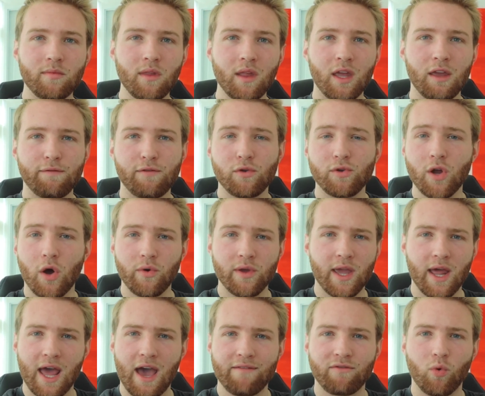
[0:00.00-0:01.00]
If you don't
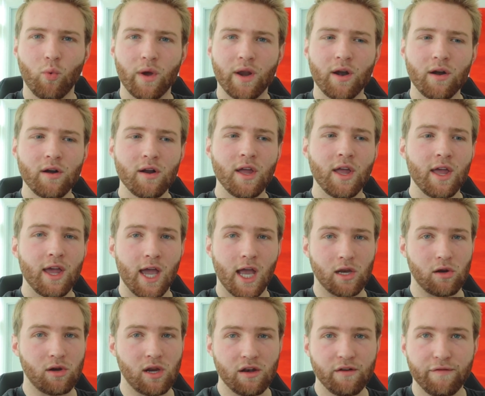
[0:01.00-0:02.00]
yet have a winner and
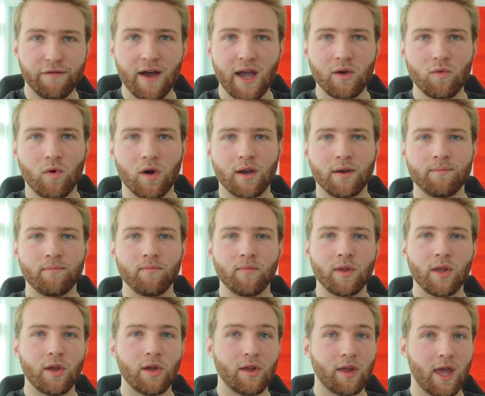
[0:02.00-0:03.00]
you need to find one,
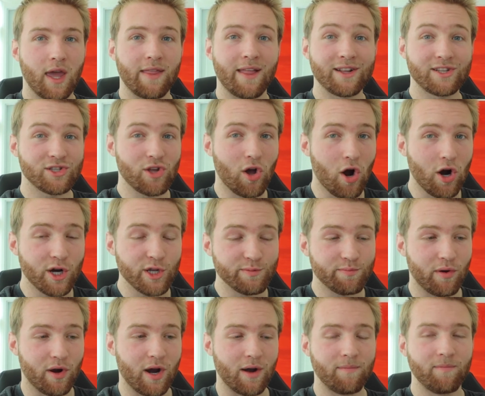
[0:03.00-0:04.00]
okay, that's the hardest
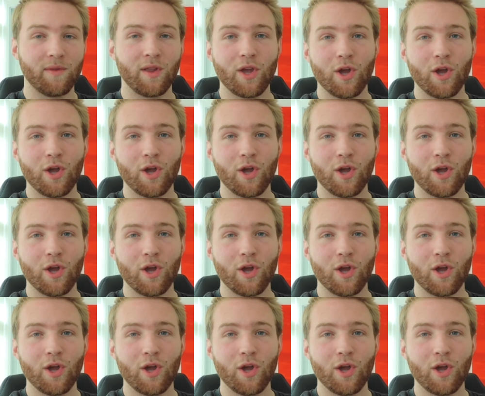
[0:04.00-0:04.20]
part.